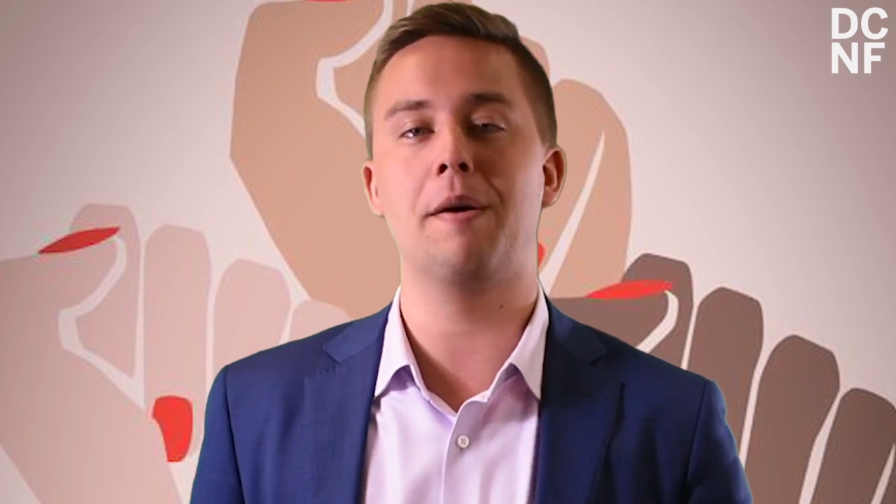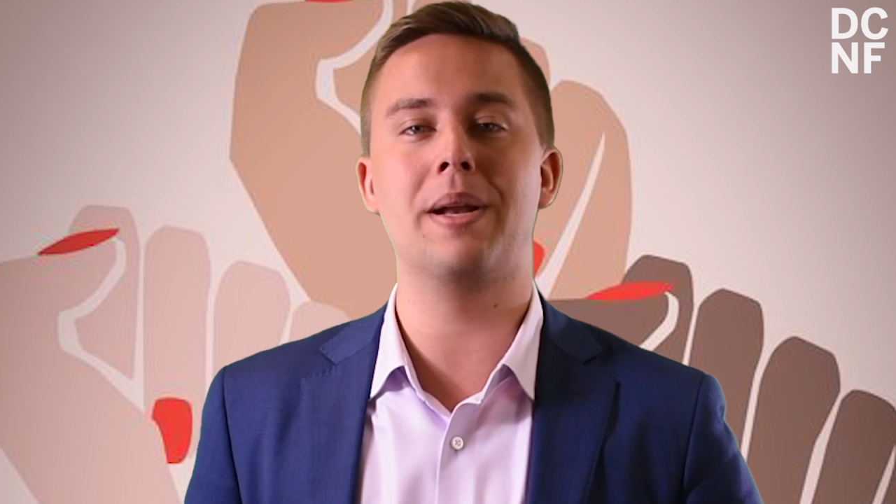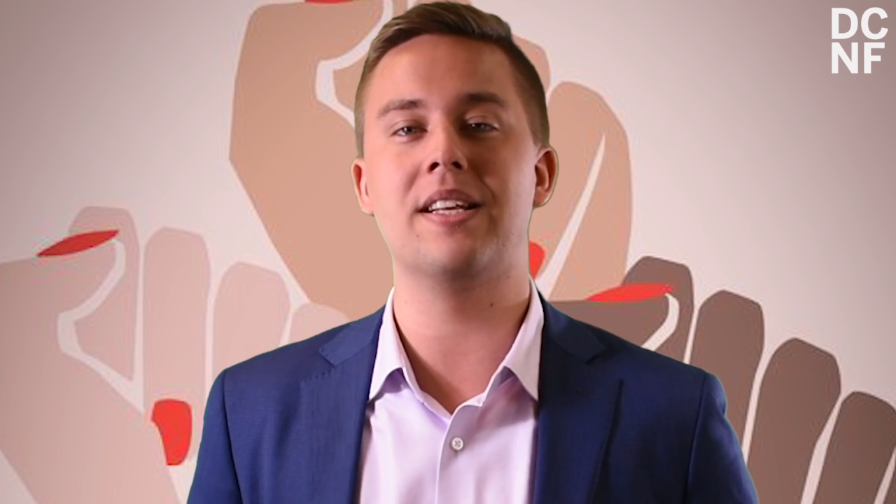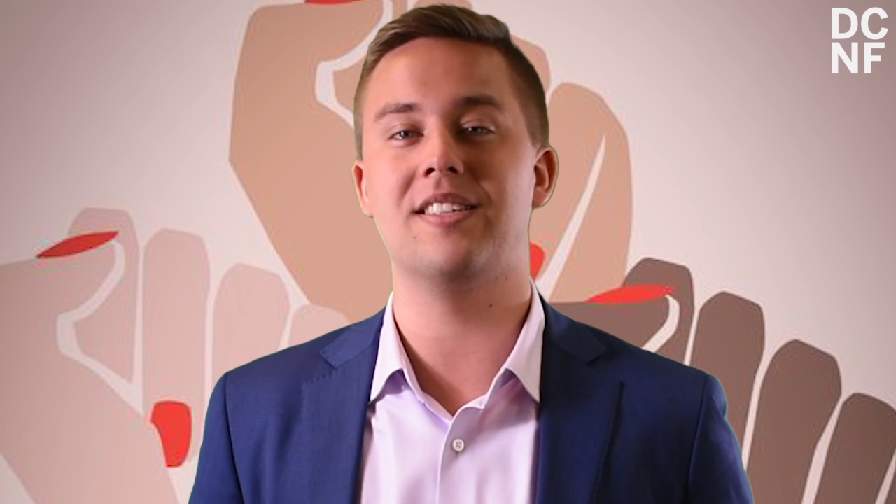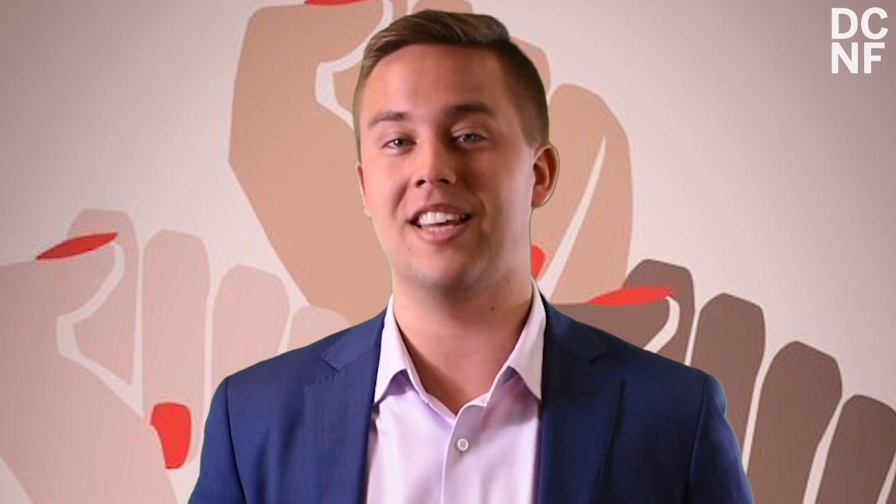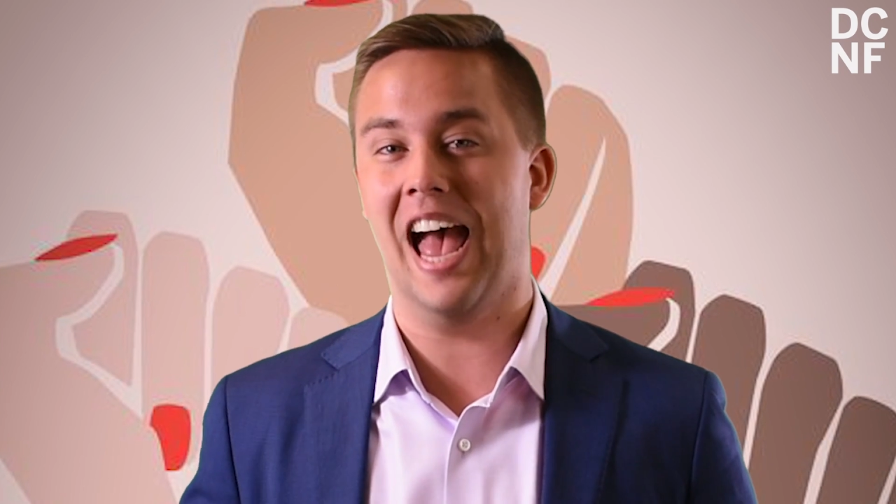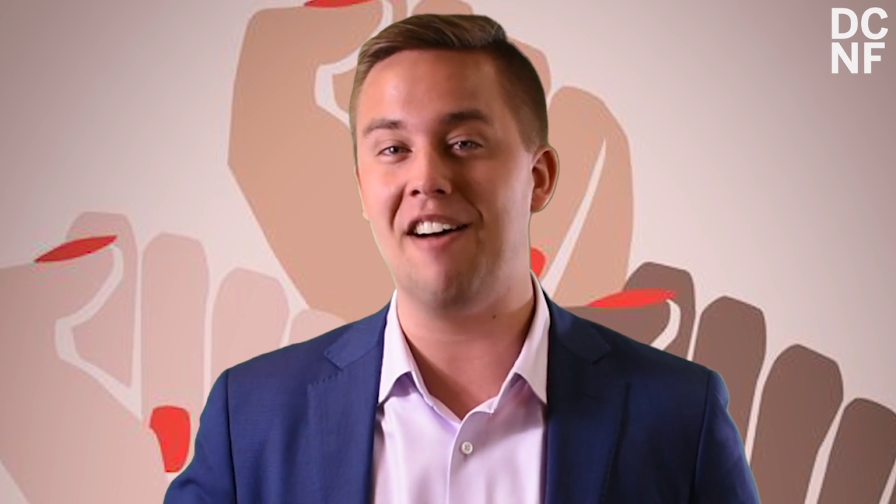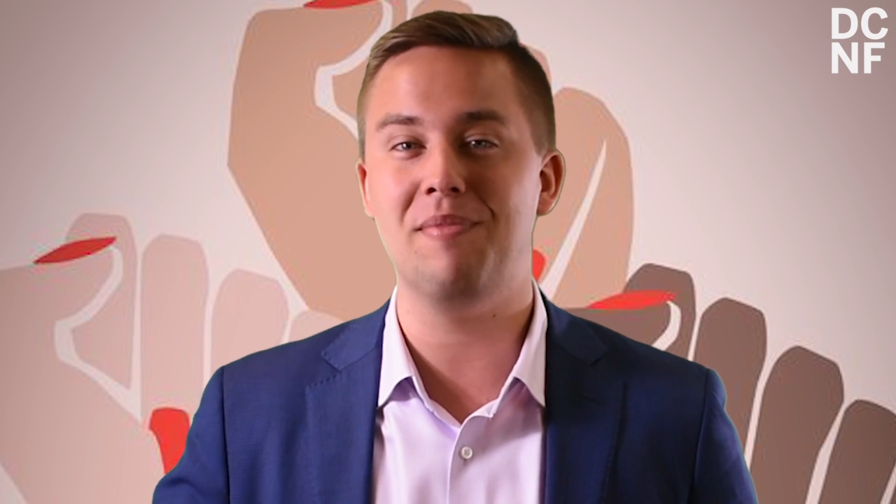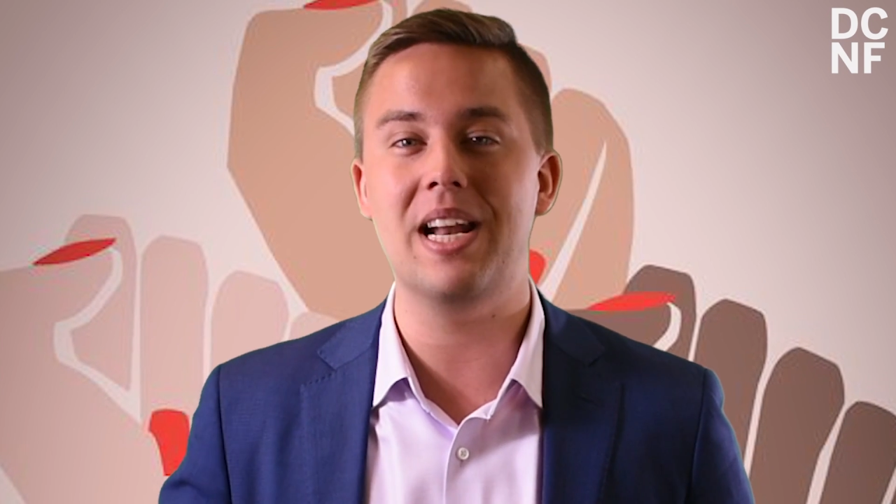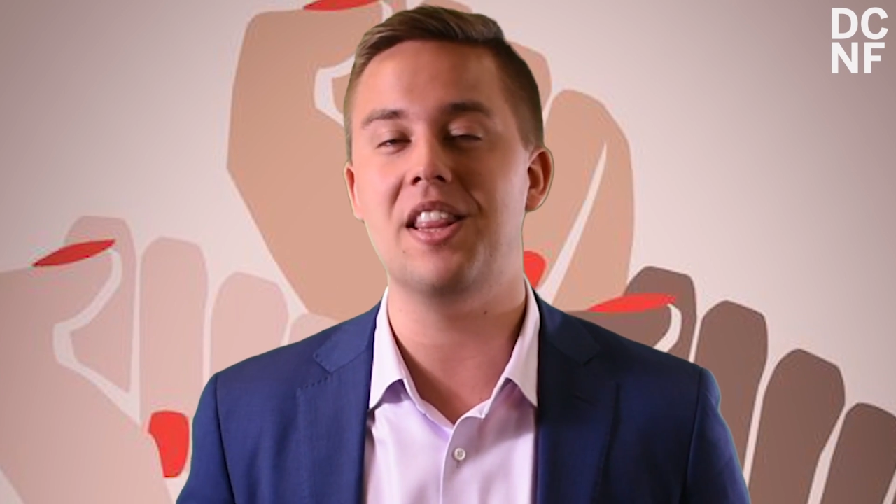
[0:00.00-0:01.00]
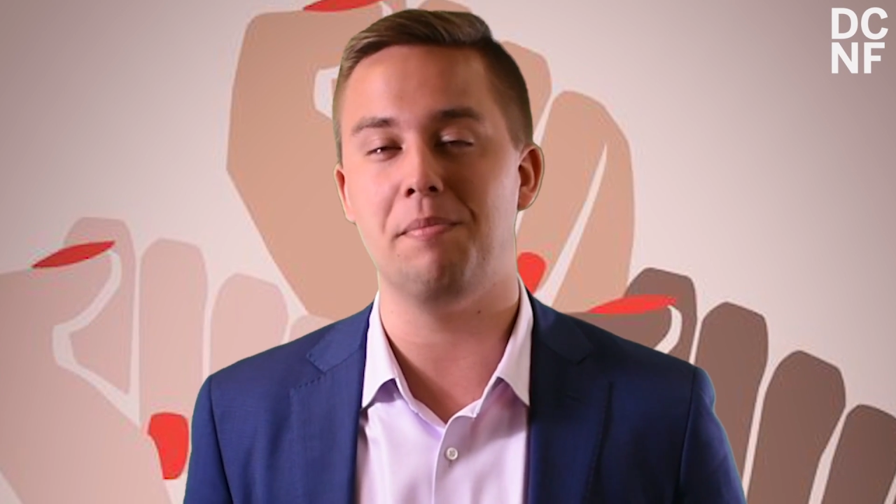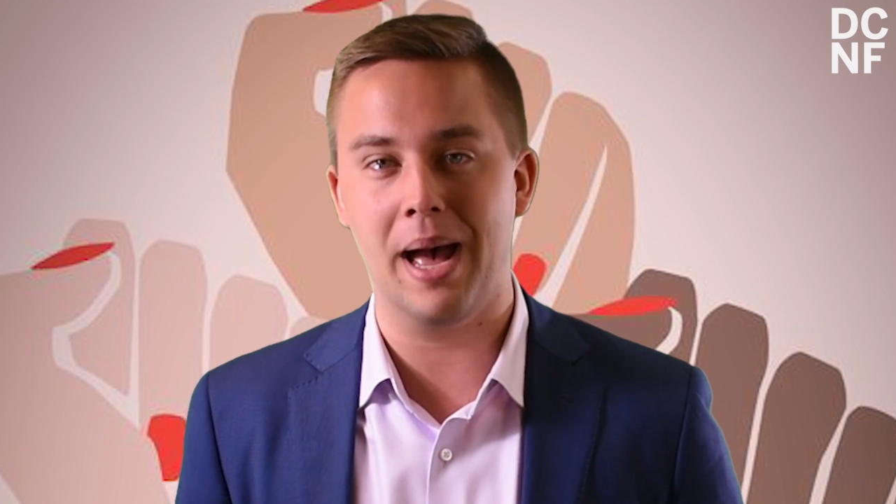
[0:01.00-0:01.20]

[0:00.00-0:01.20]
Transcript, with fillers: feminists have been in the